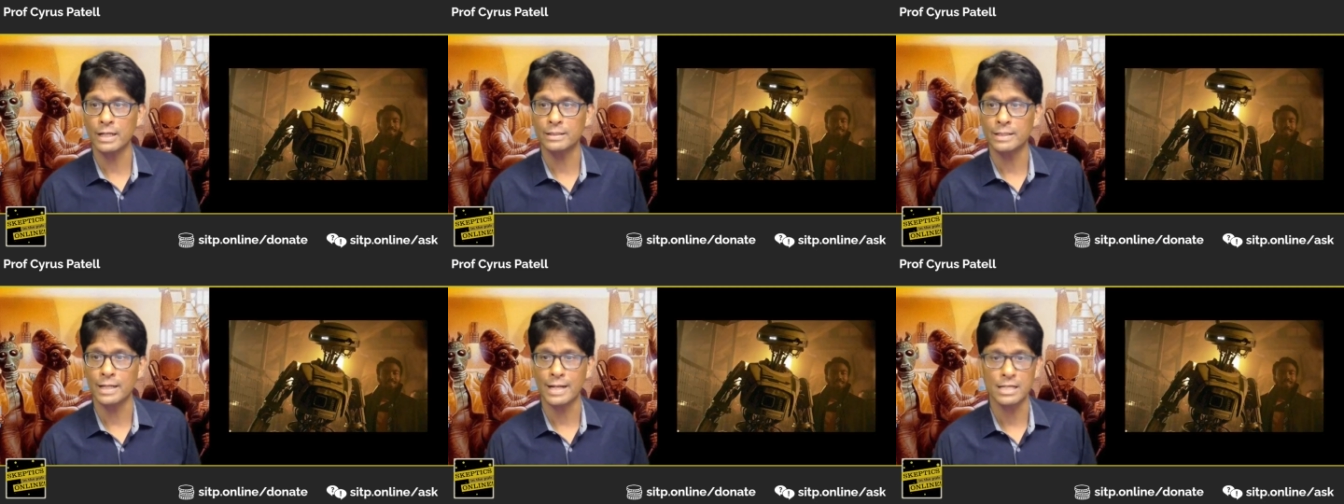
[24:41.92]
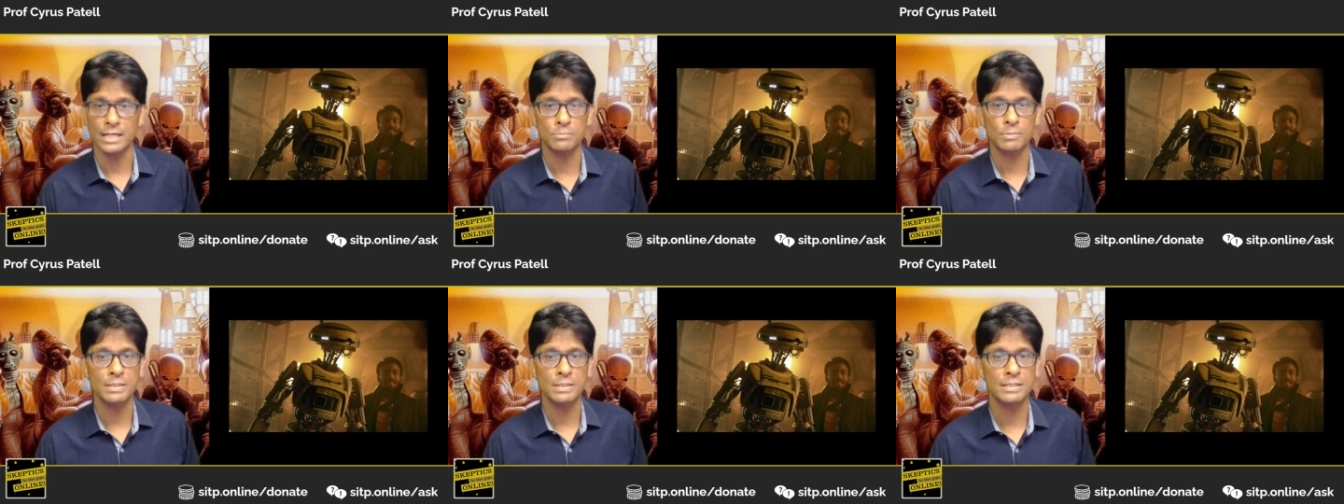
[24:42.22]
that
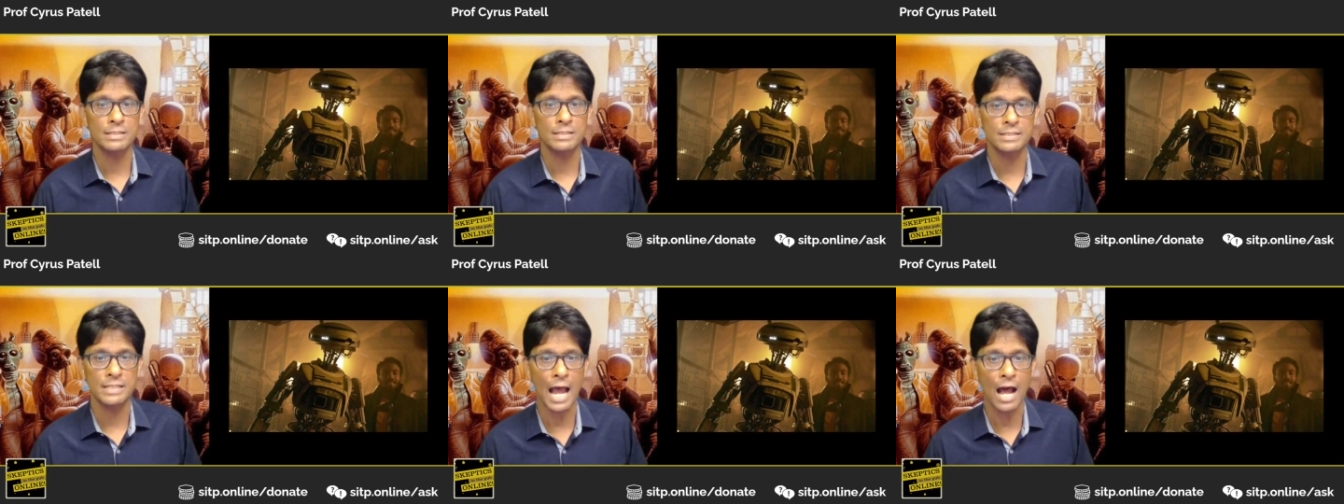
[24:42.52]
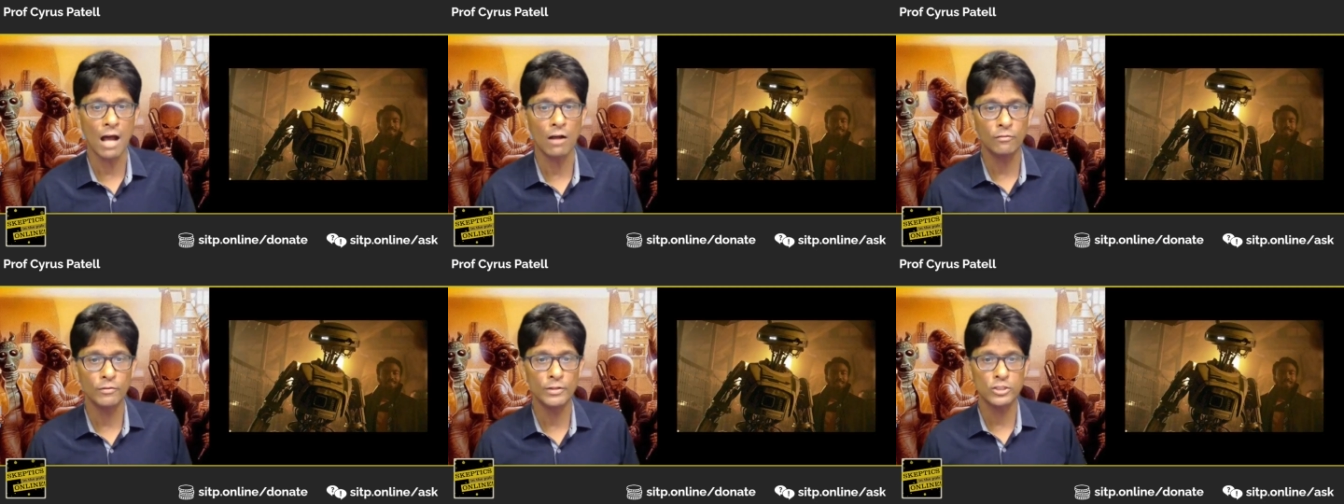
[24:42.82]
has been
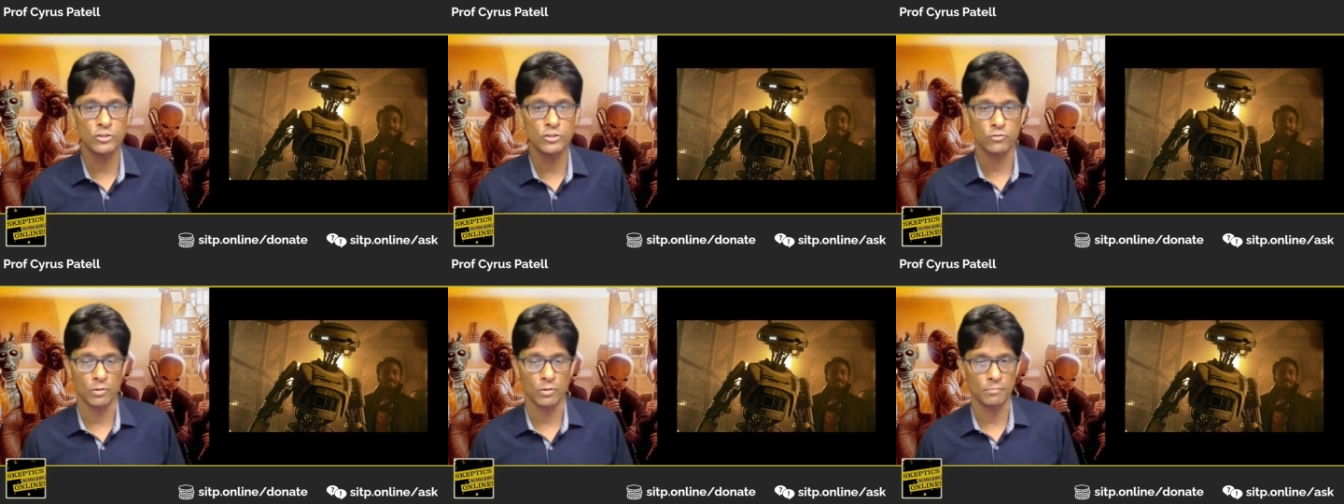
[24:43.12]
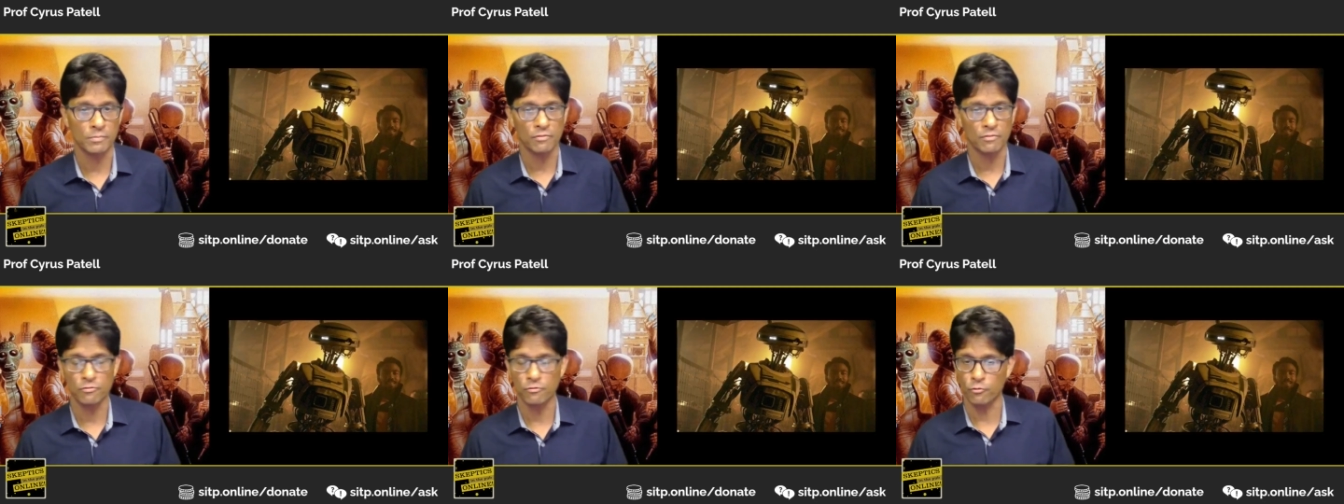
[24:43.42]
salvaged from
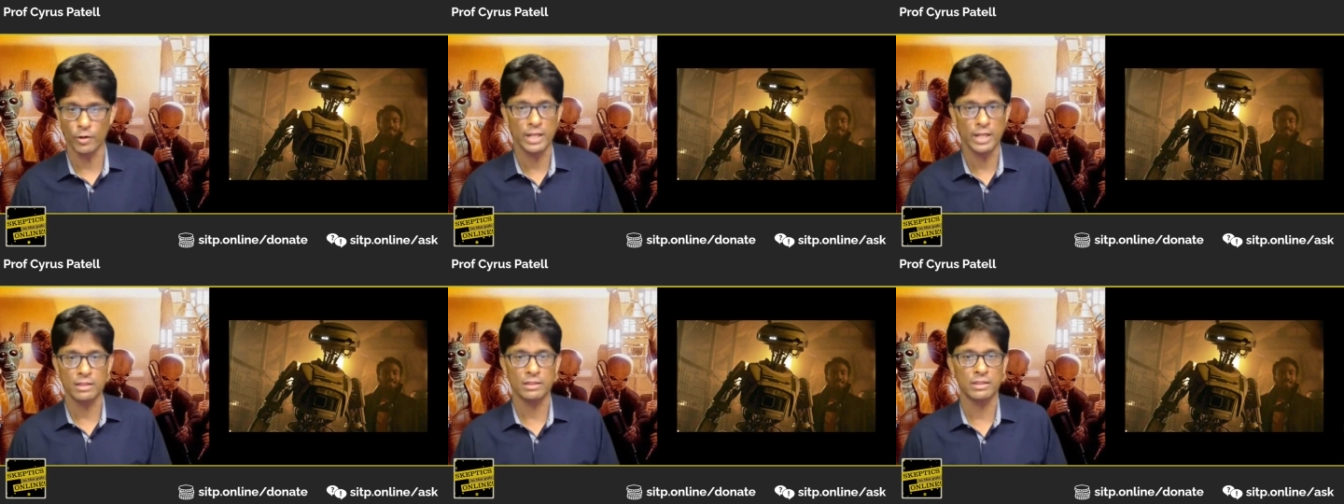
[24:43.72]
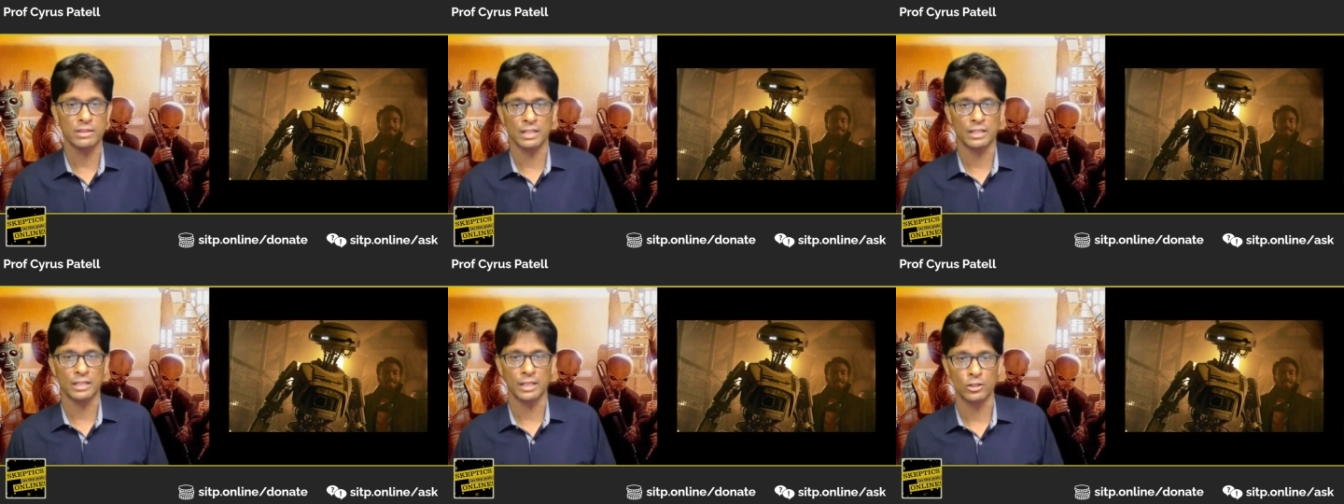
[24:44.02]
the
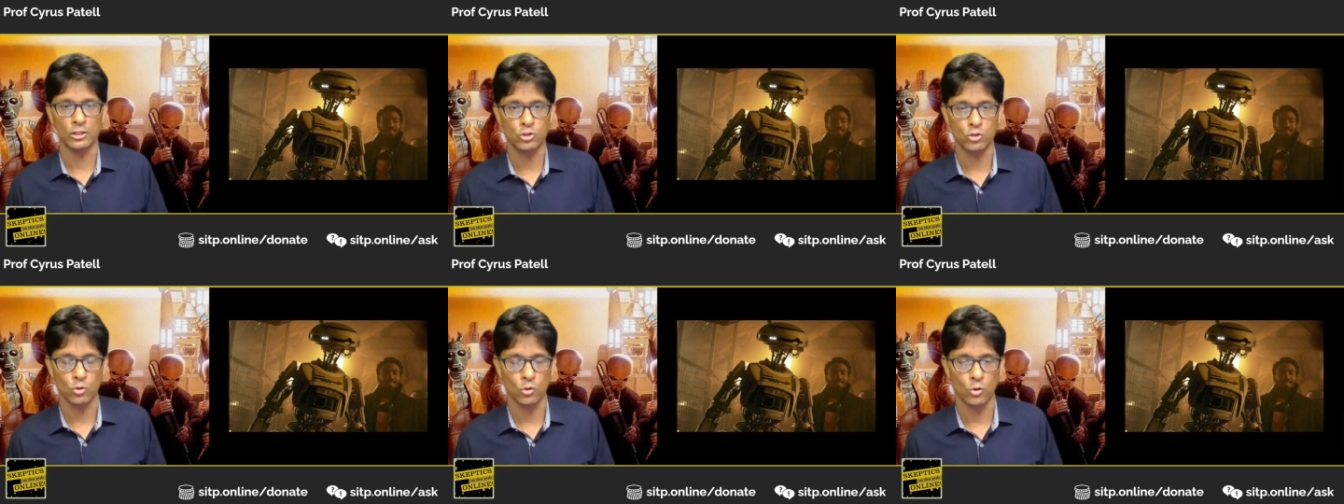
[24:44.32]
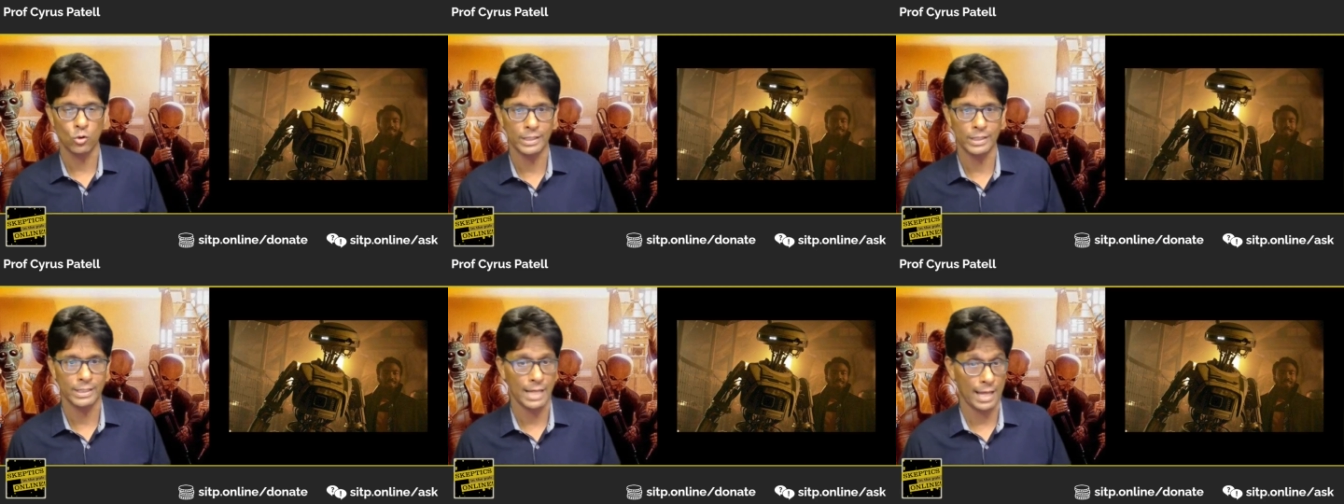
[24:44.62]
free-thinking
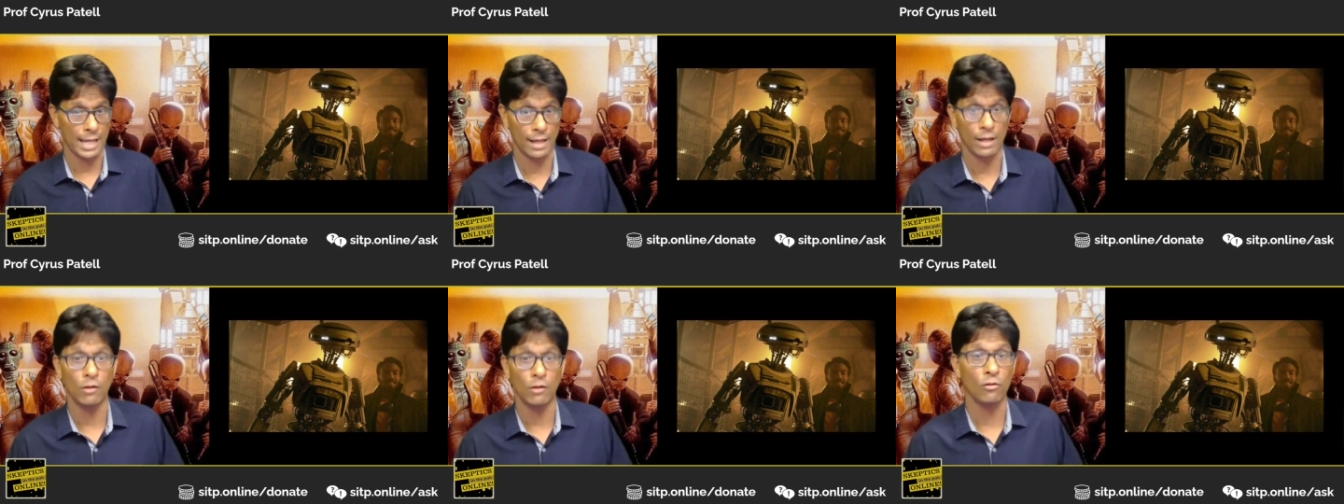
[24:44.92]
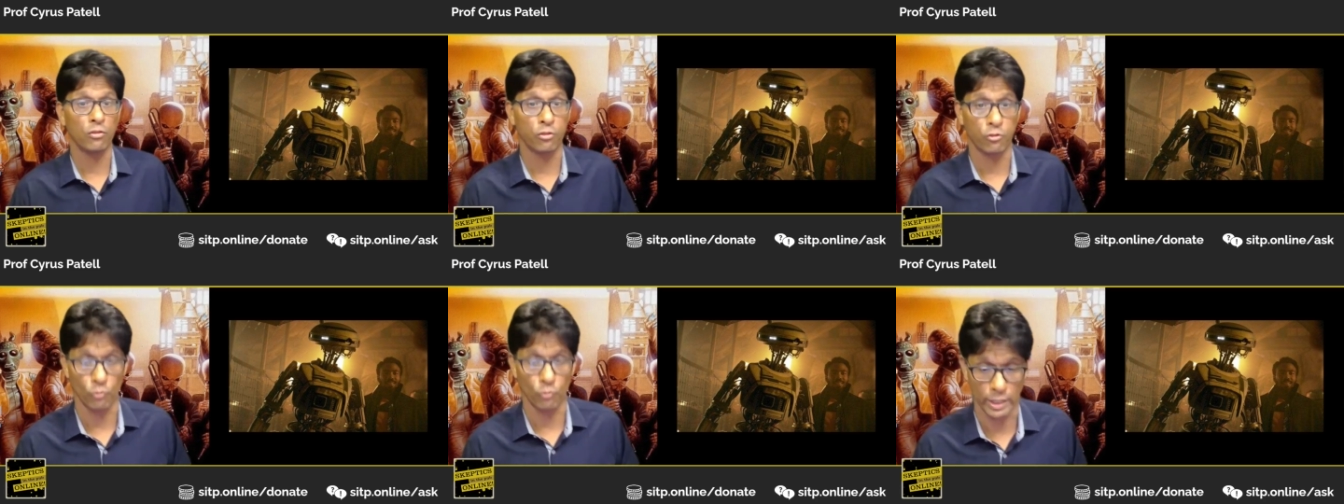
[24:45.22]
droid
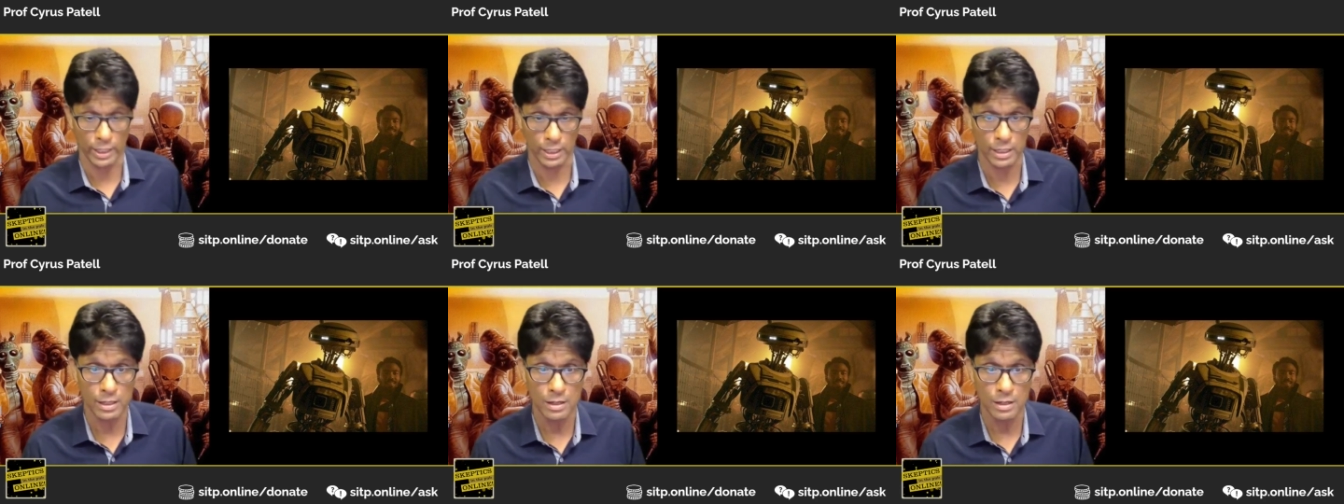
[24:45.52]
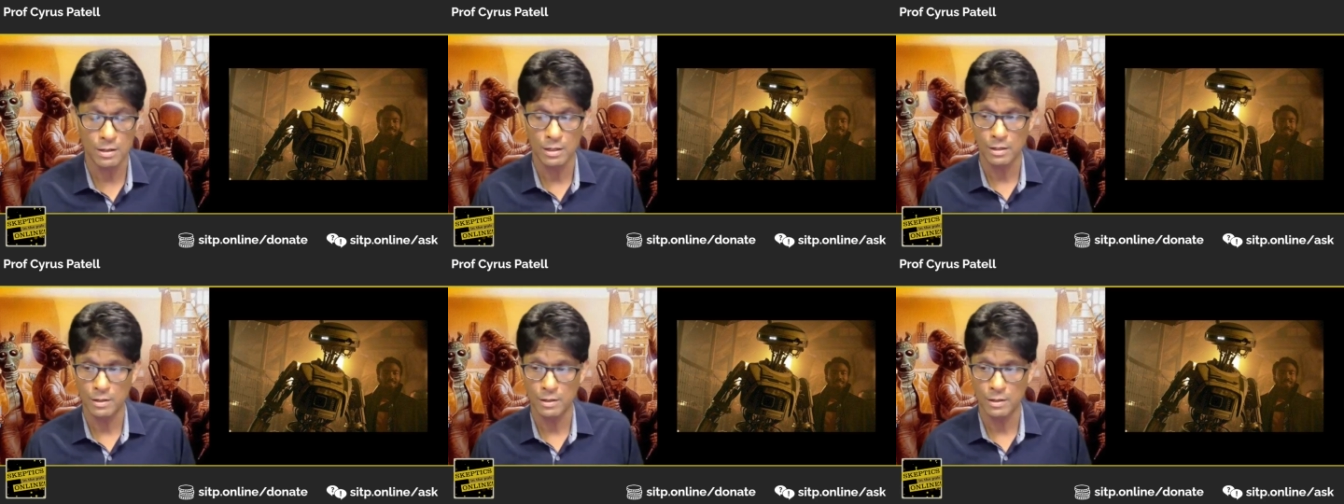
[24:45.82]
L3,